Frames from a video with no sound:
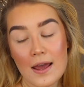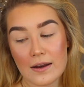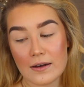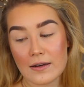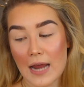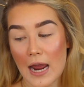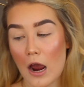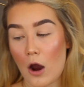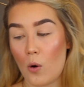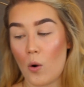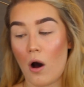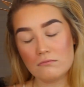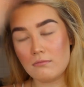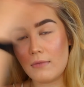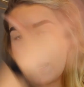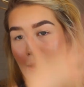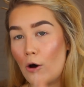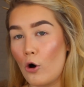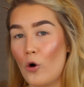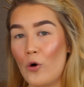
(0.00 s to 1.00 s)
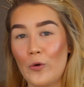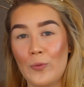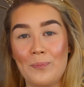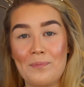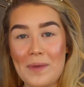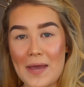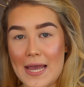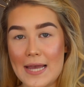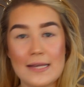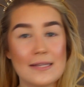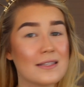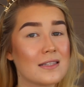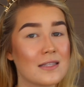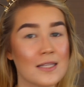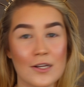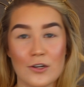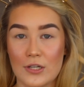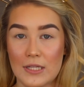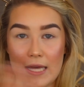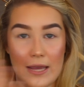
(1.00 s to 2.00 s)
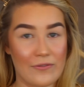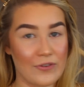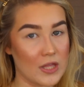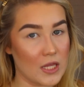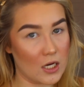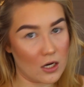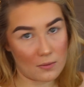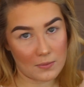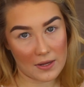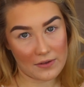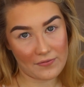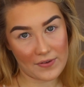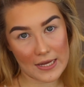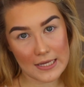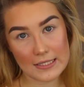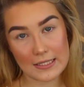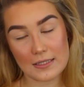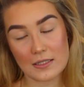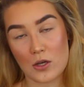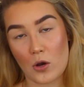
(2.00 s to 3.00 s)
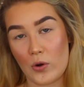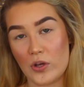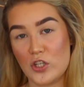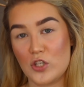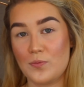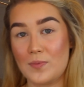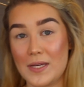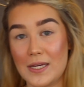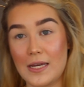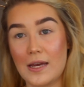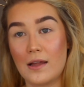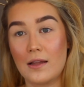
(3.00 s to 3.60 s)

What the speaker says: Now, my whole base, literally everything on my face is going to be